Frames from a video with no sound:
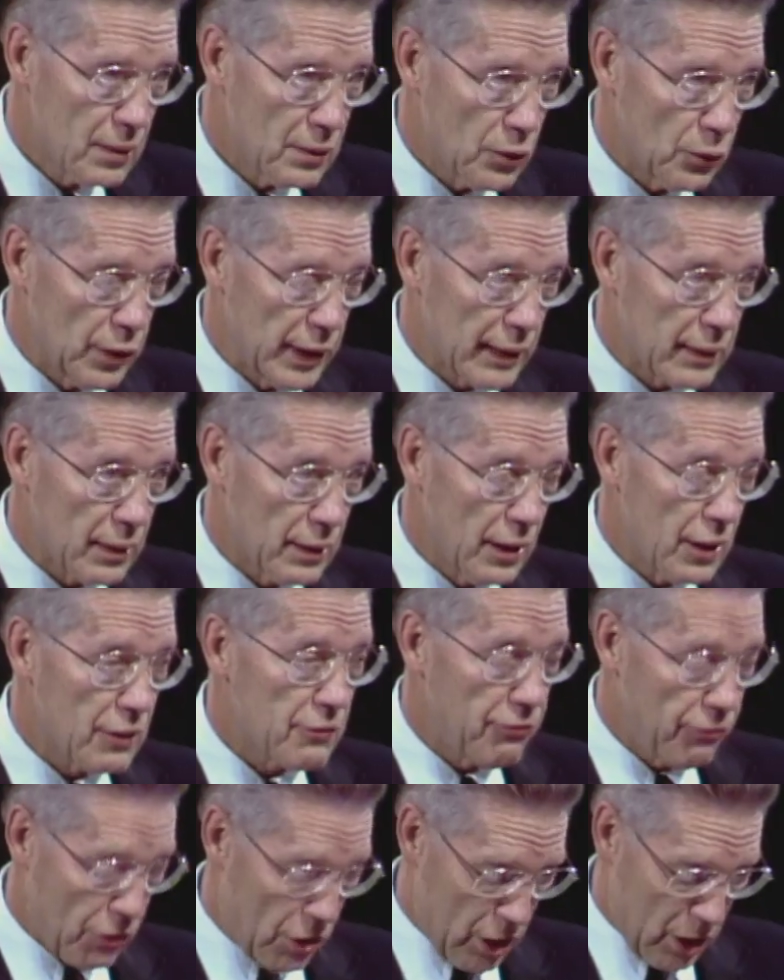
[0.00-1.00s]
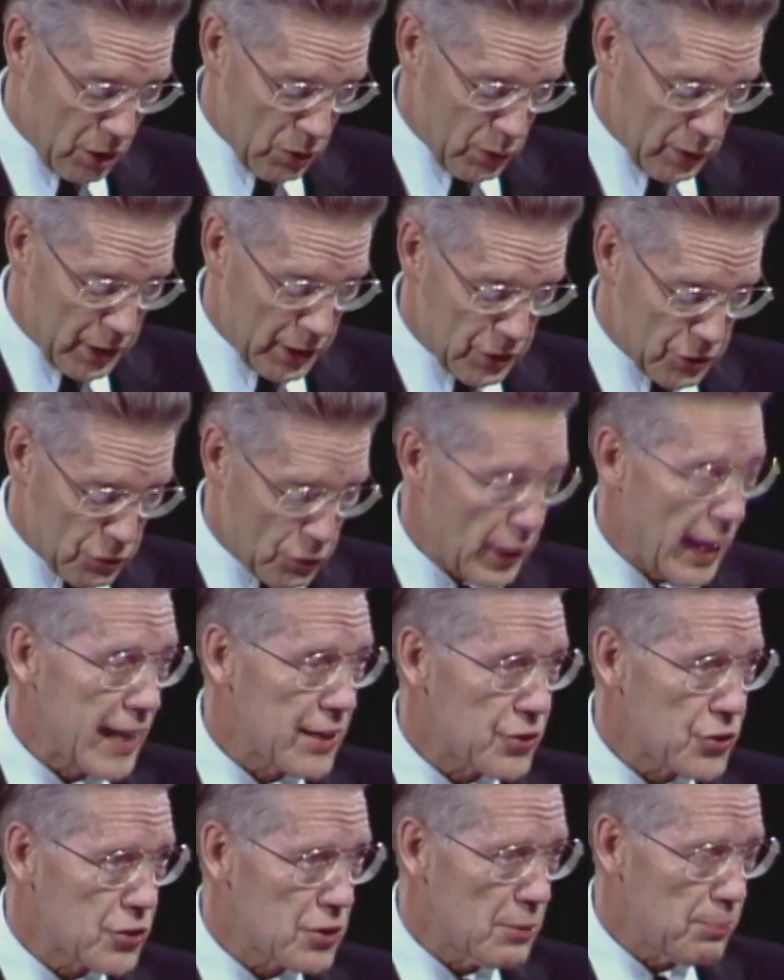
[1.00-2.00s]
we can look forward,
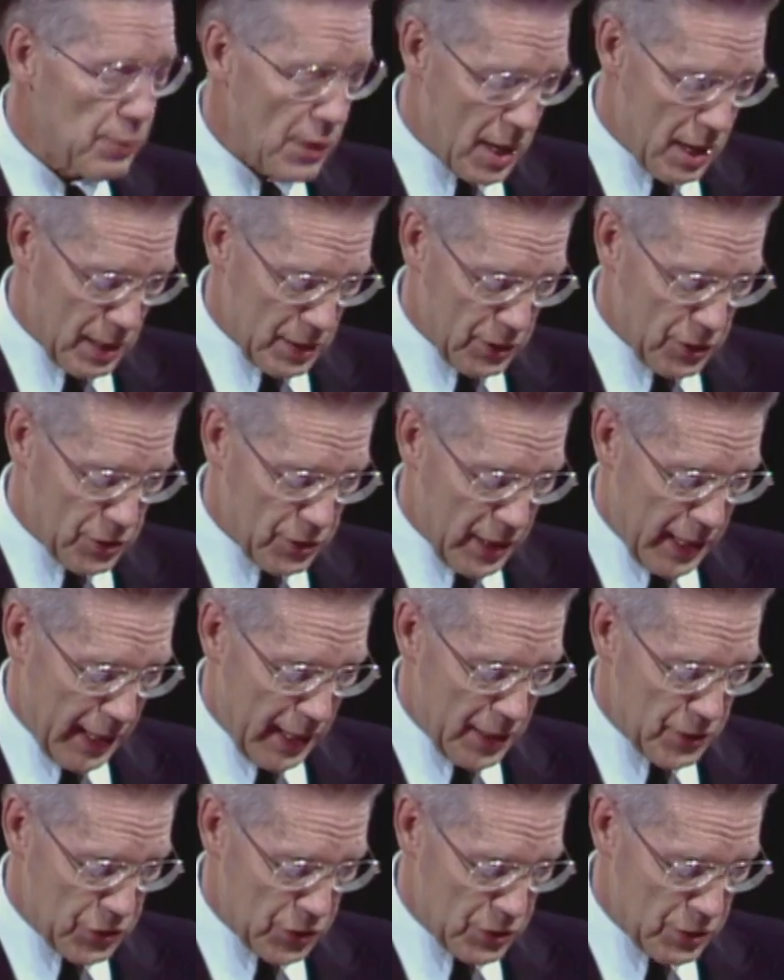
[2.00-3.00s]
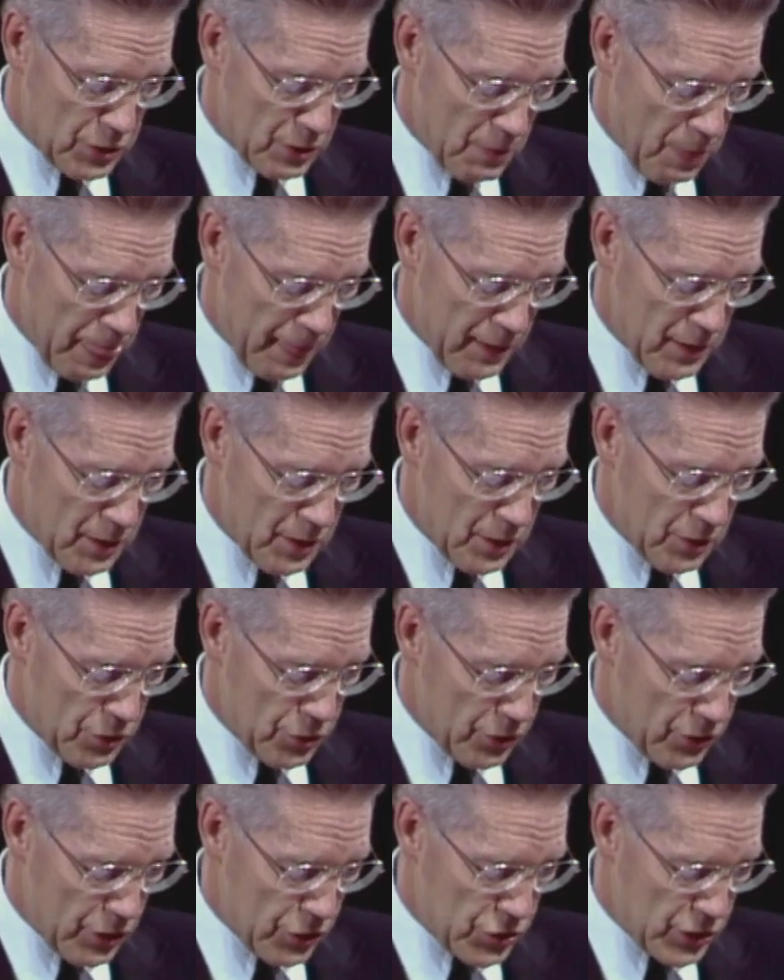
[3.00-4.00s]
crest upon crest,
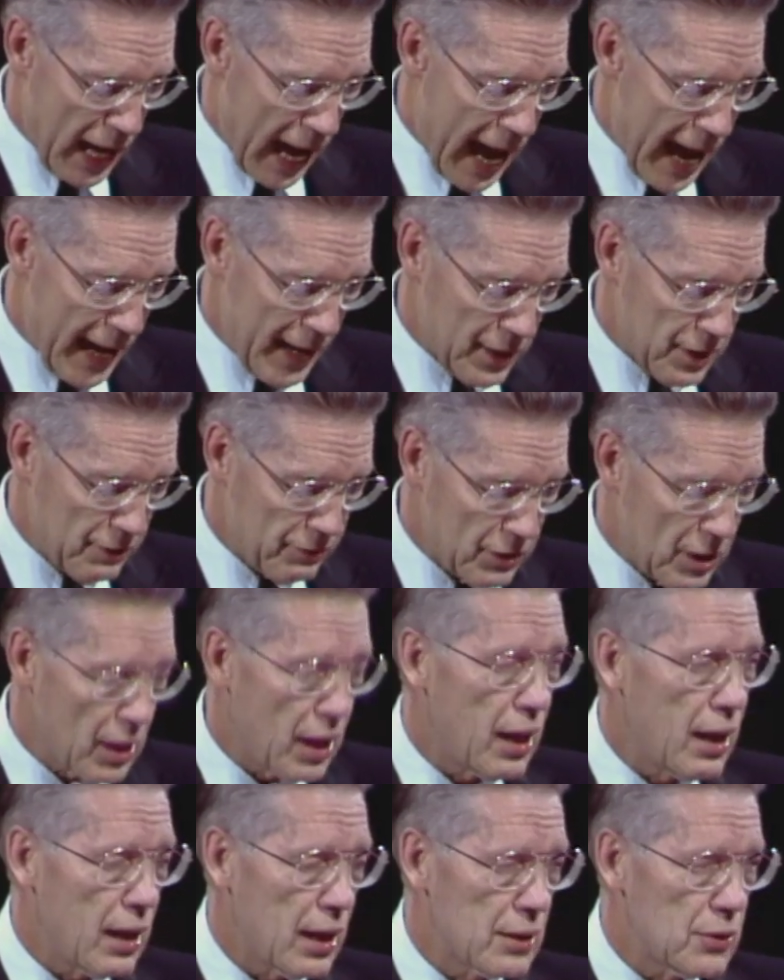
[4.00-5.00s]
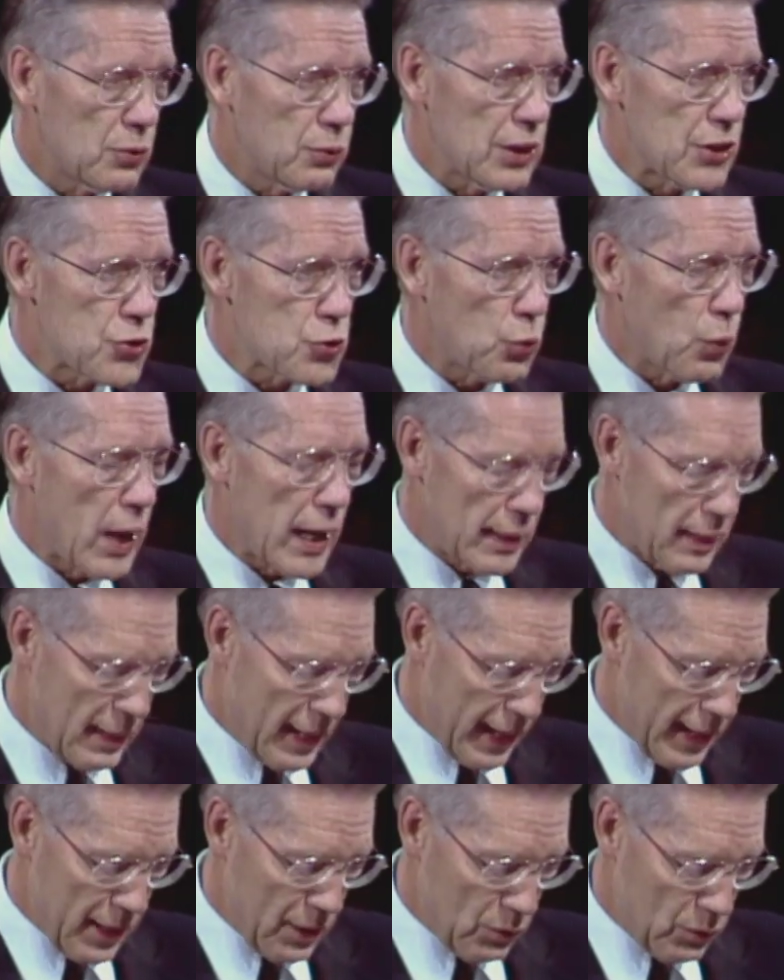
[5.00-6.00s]
to the Zion of God, which one
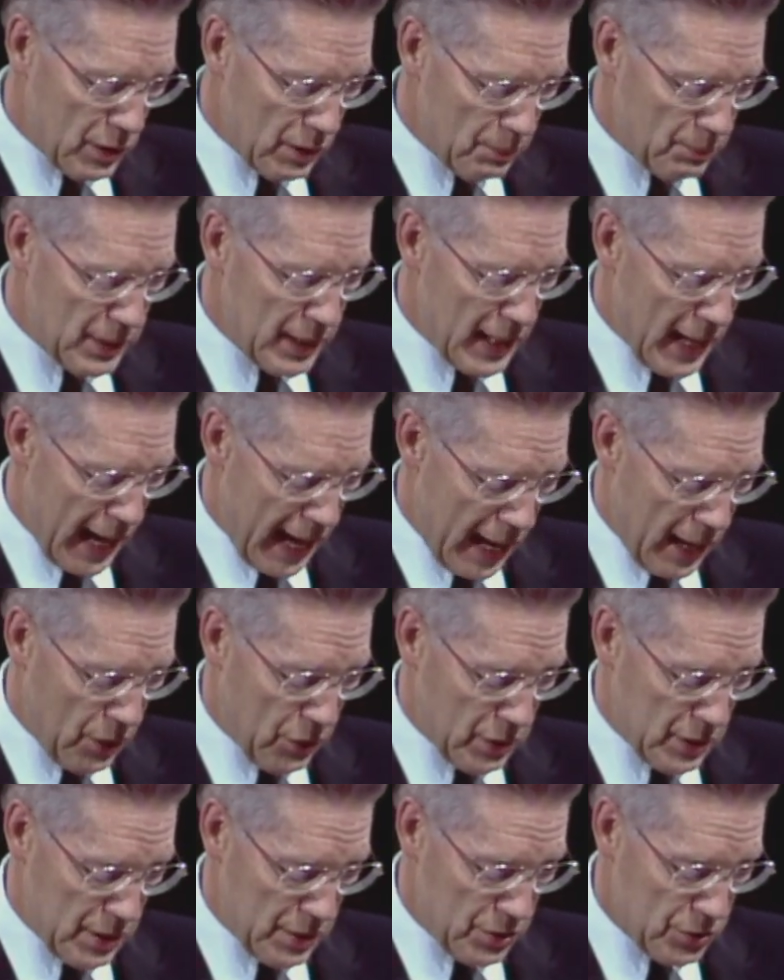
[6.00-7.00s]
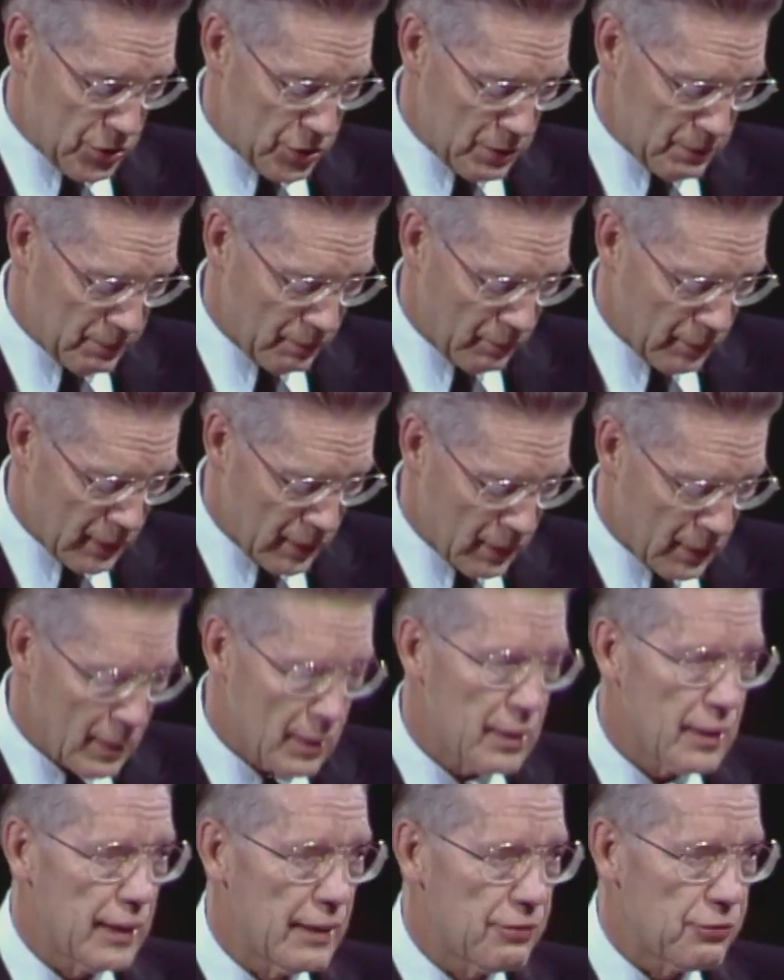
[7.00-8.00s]
day will be ours
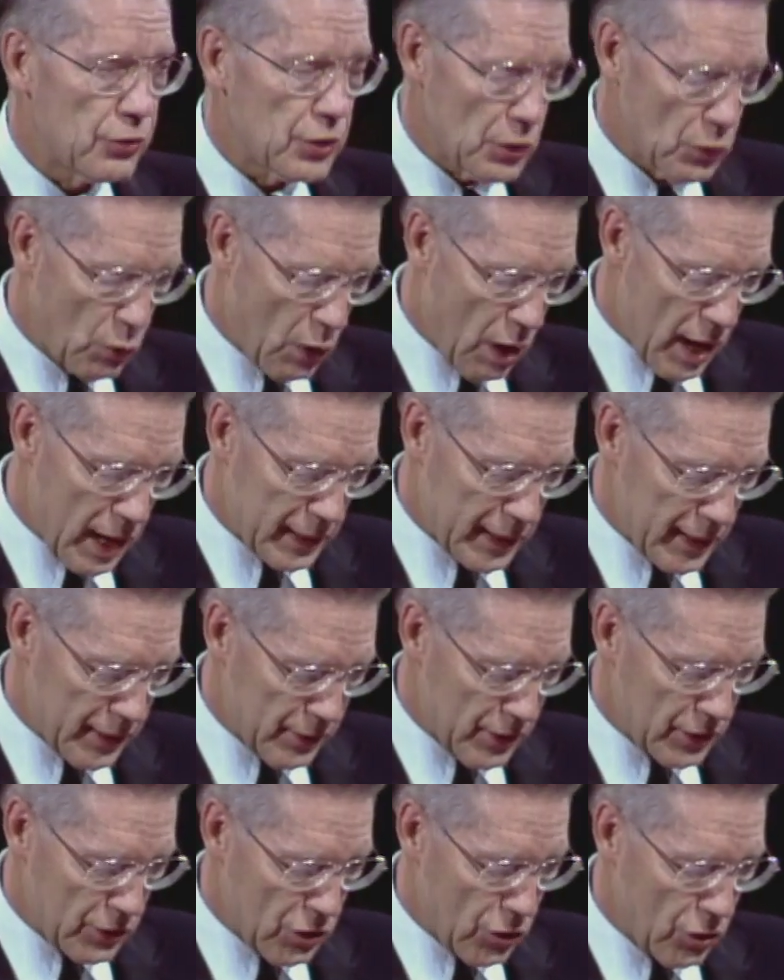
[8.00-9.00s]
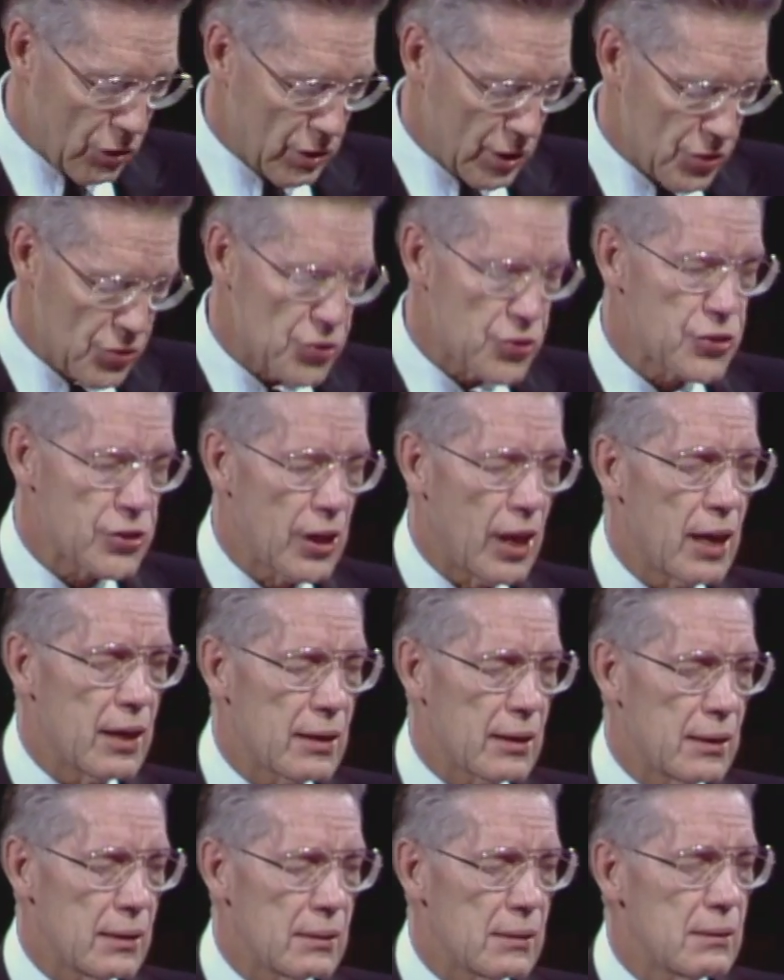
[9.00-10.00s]
if we walk in the course
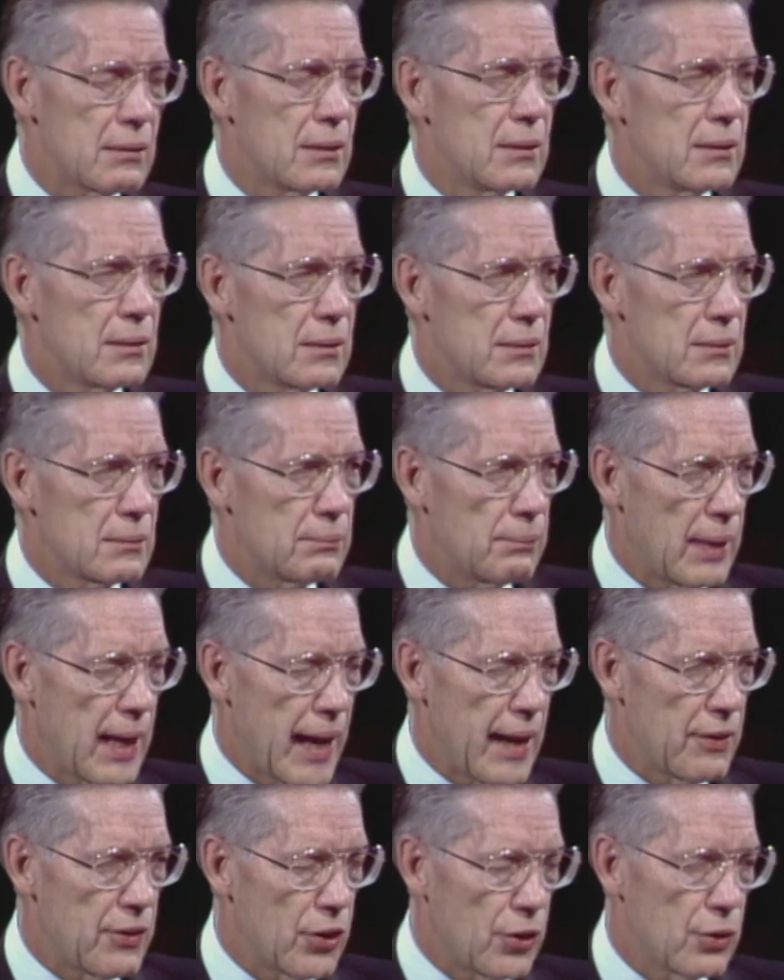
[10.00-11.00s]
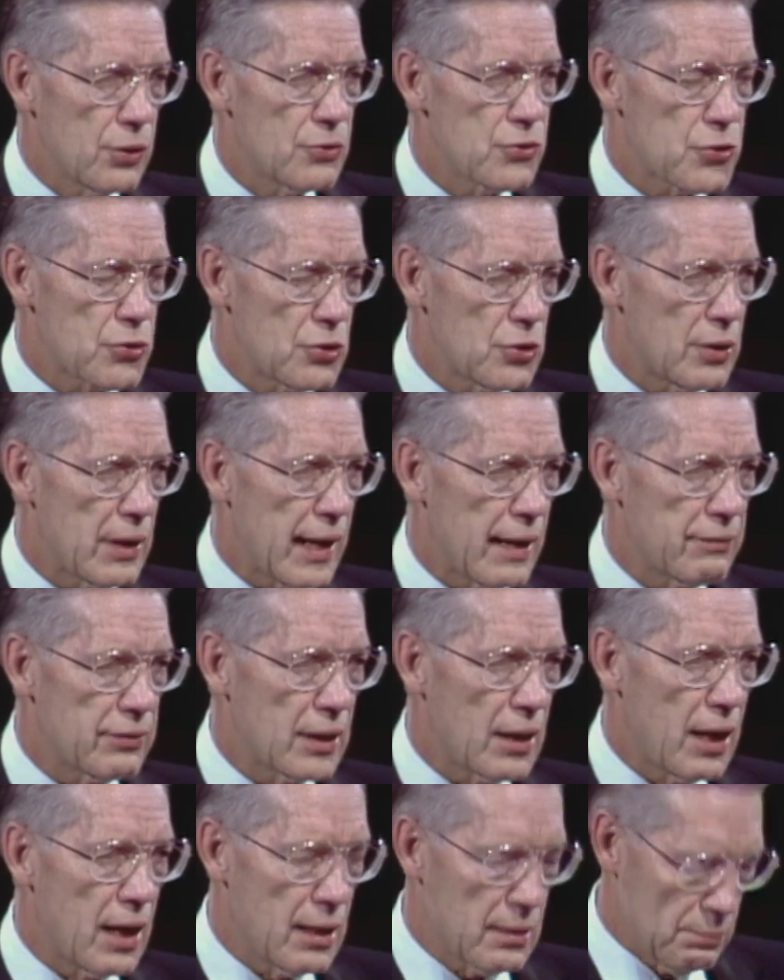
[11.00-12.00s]
charted by those who have
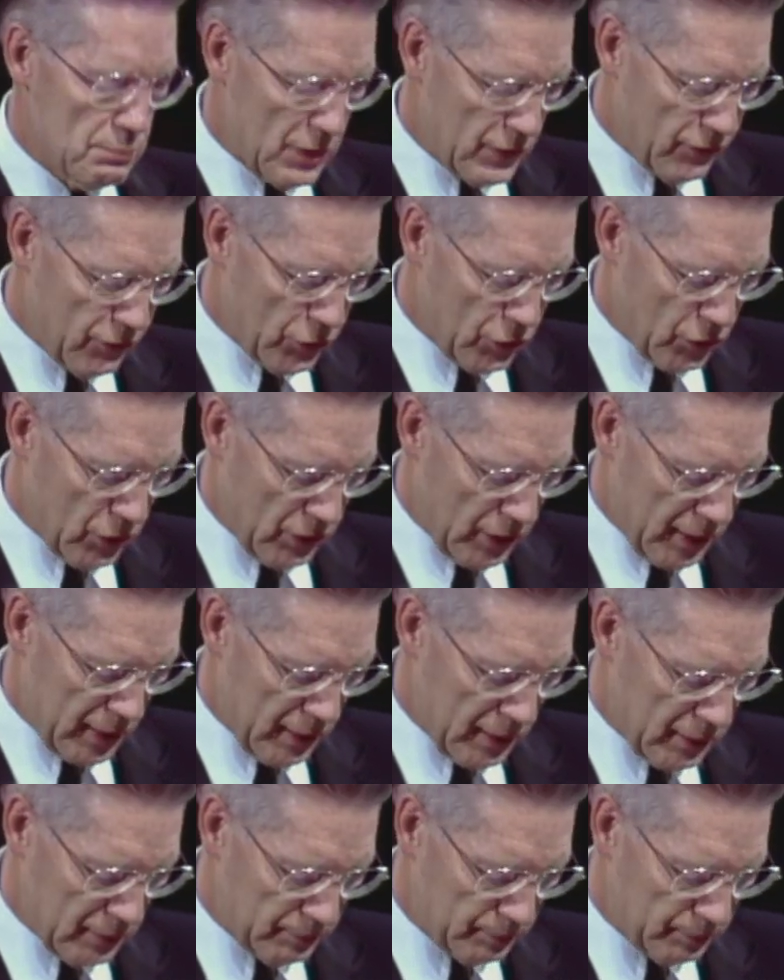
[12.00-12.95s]
gone before.